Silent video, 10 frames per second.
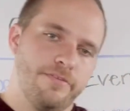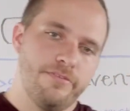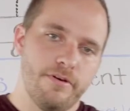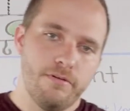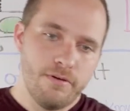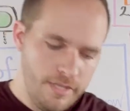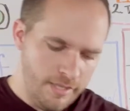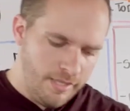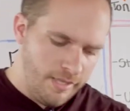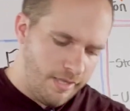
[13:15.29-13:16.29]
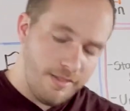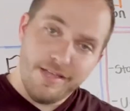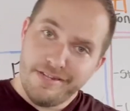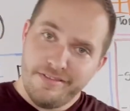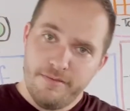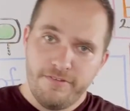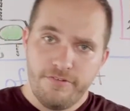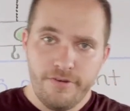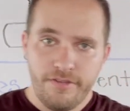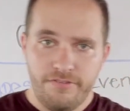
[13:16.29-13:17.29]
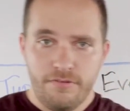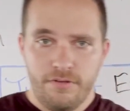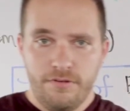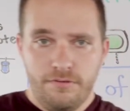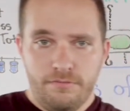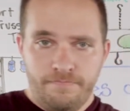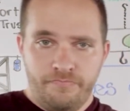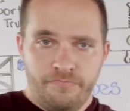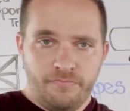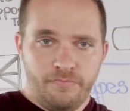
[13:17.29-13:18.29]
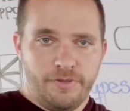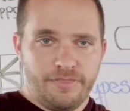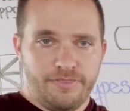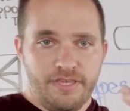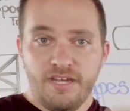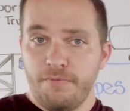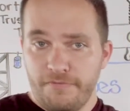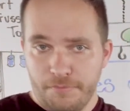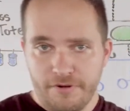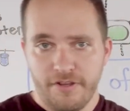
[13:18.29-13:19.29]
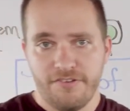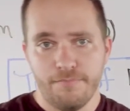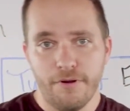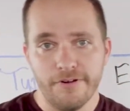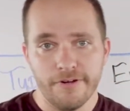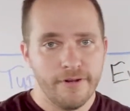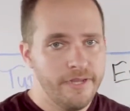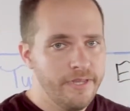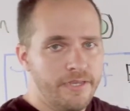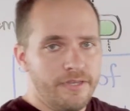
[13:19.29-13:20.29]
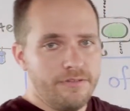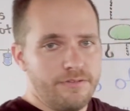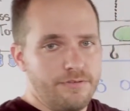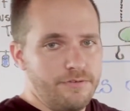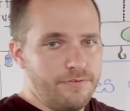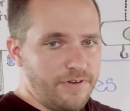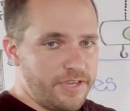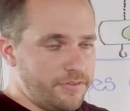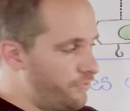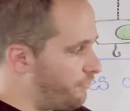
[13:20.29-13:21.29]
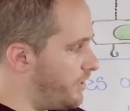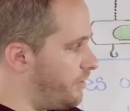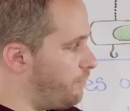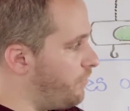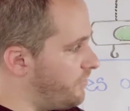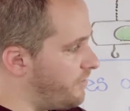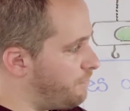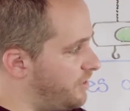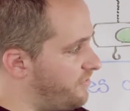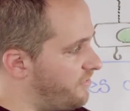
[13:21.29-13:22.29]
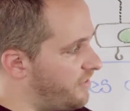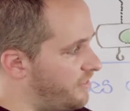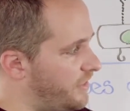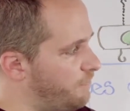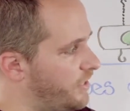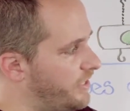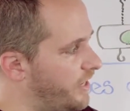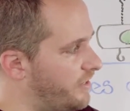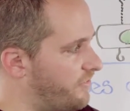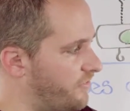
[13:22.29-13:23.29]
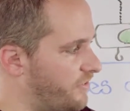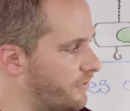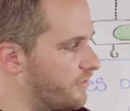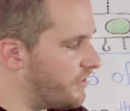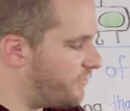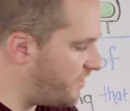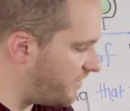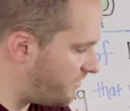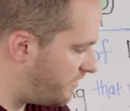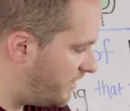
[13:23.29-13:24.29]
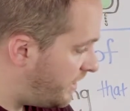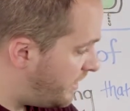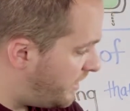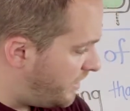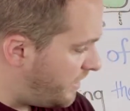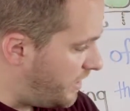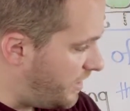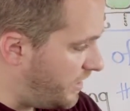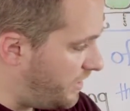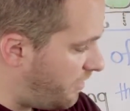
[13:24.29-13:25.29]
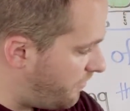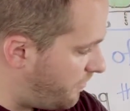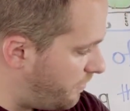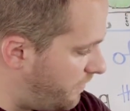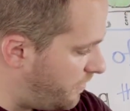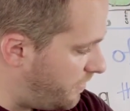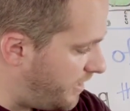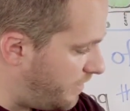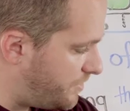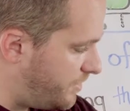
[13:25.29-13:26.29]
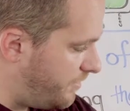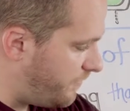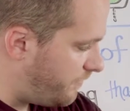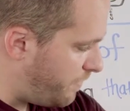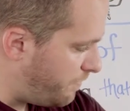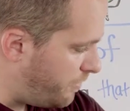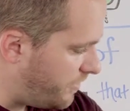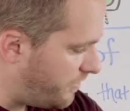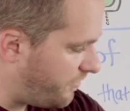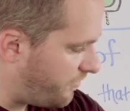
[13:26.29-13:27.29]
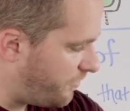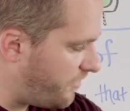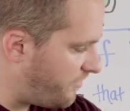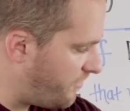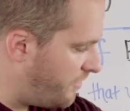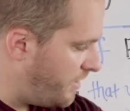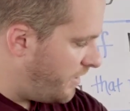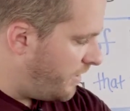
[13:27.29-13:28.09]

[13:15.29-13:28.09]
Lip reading: So a lot of tips and tricks you can do with the help of your production partner to find those rigging points at places that they might not necessarily exist. It also gives you the option of, by putting this truss